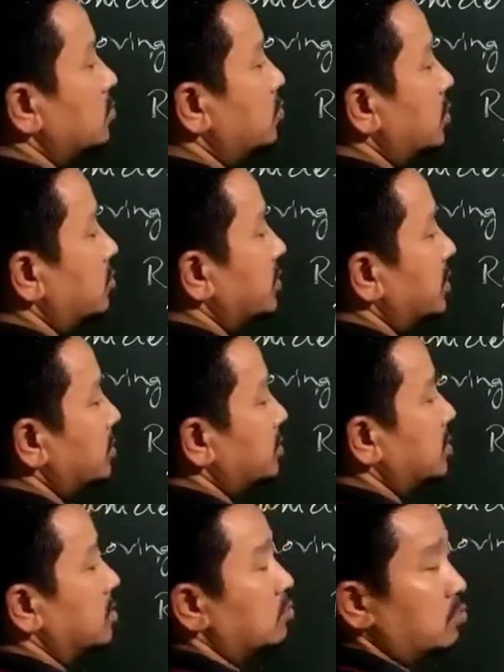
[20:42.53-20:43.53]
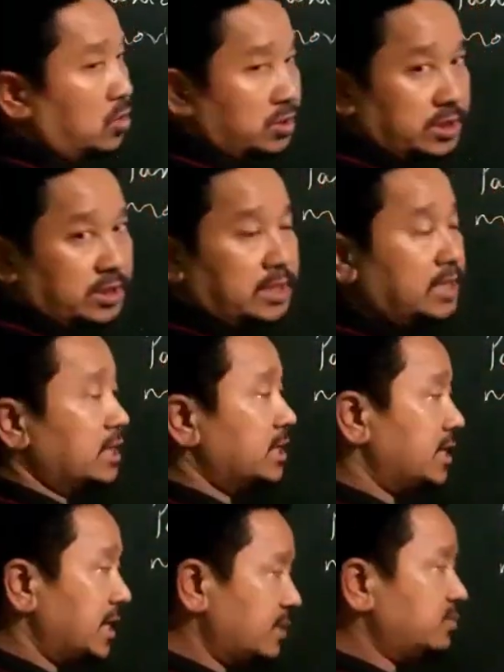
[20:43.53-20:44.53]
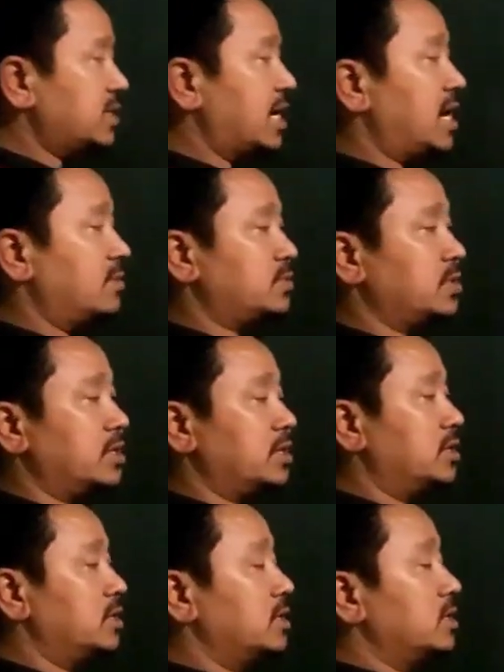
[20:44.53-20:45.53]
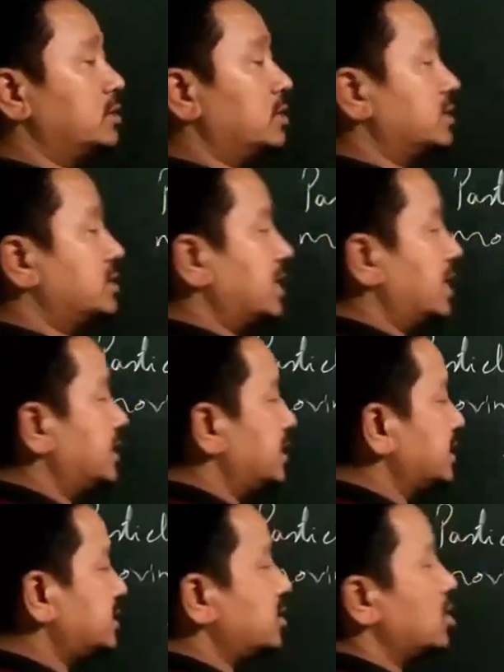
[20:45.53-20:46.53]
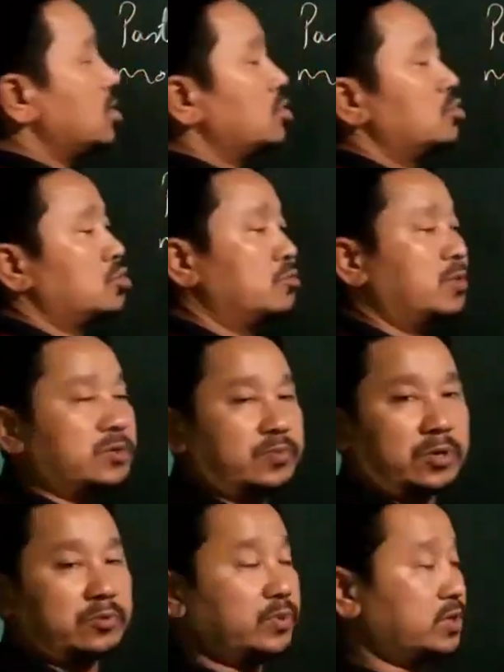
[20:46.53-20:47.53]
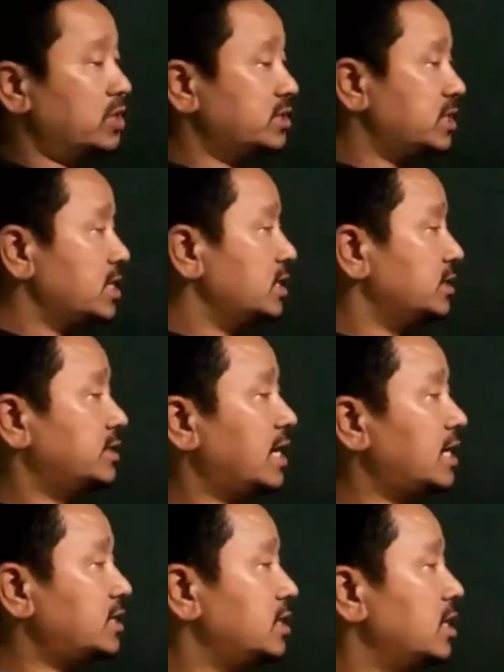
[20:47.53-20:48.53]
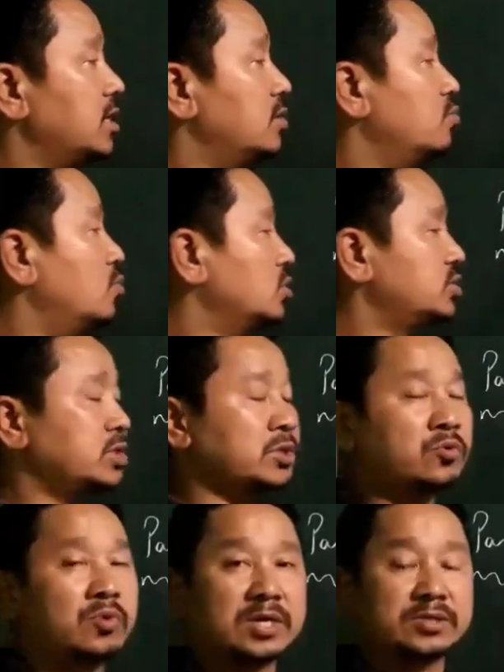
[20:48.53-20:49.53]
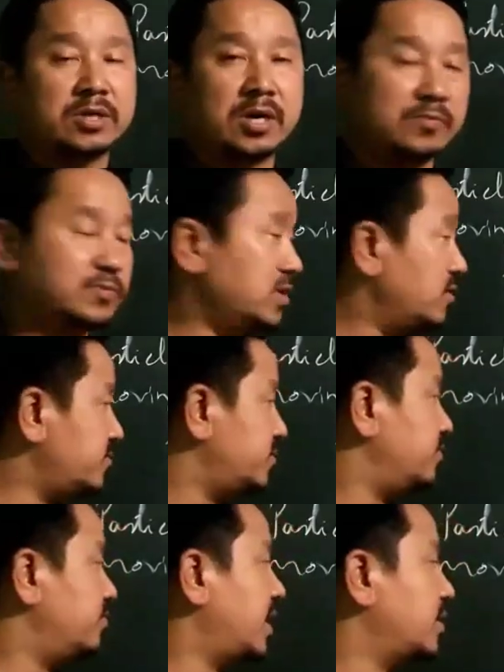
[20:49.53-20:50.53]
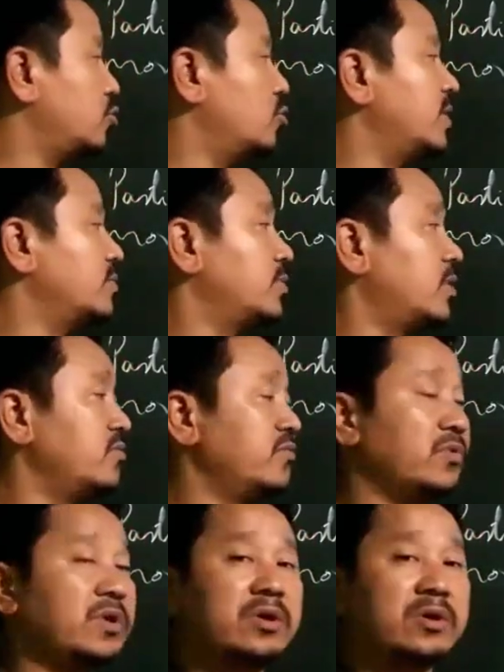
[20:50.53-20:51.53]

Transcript: Brownian motion, named after the scientist Robert Brown, because that motion was observed by Robert Brown